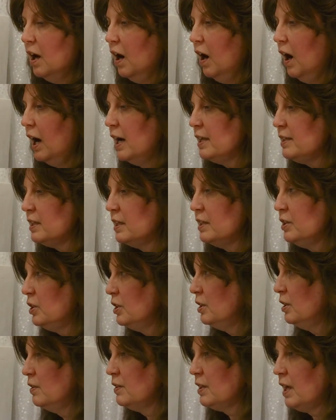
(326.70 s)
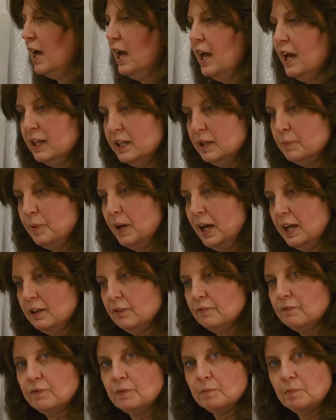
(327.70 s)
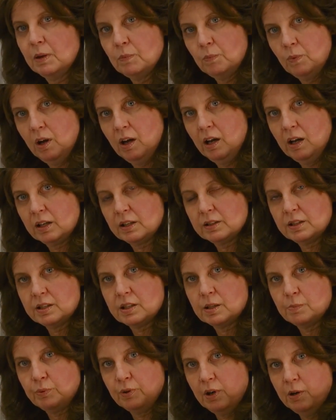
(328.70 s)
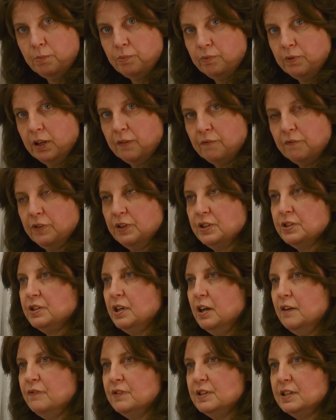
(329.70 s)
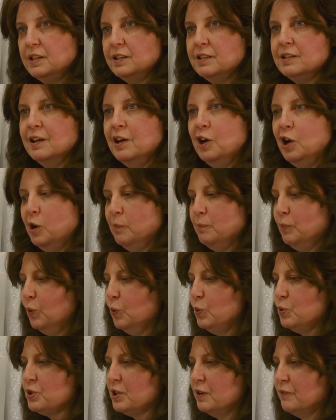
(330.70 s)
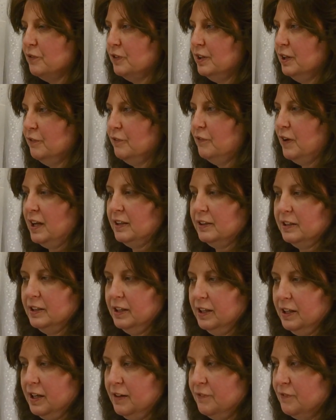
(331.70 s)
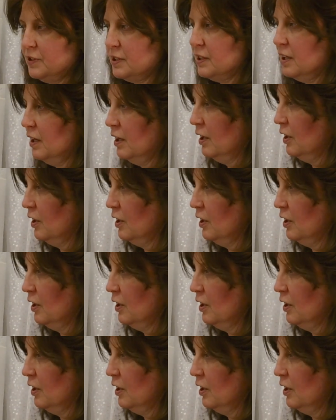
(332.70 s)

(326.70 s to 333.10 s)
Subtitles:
I tend to use any paint for my work that's appropriate for the surfaces, but also for the effect that it gives.